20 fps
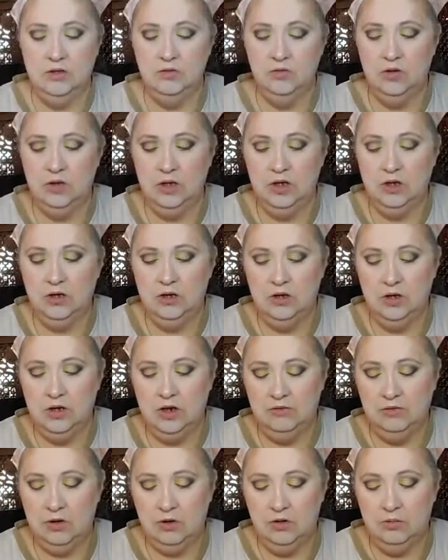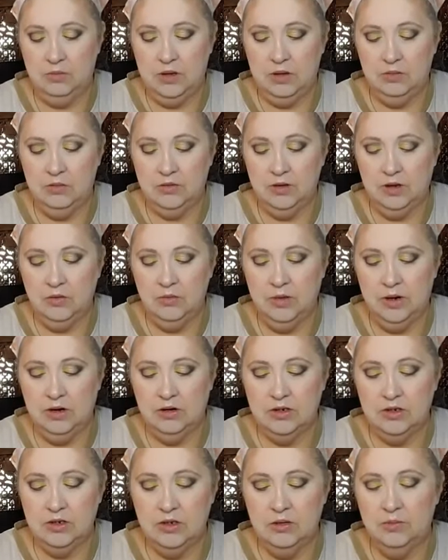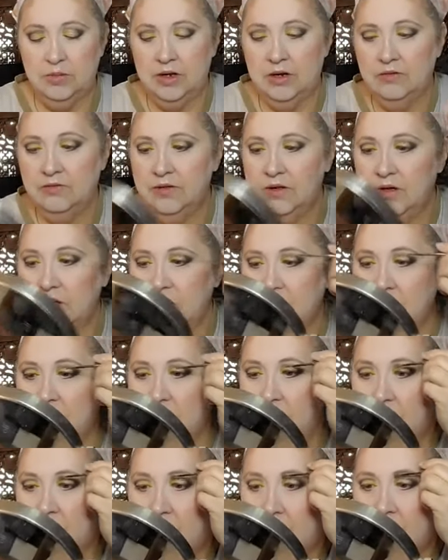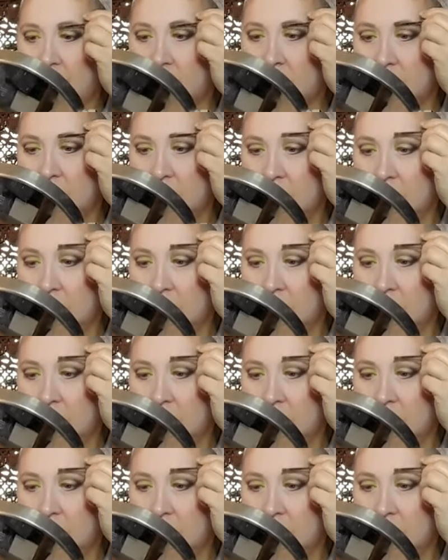It's really good. I've heard people compare it to the Benefit Gimme Brow.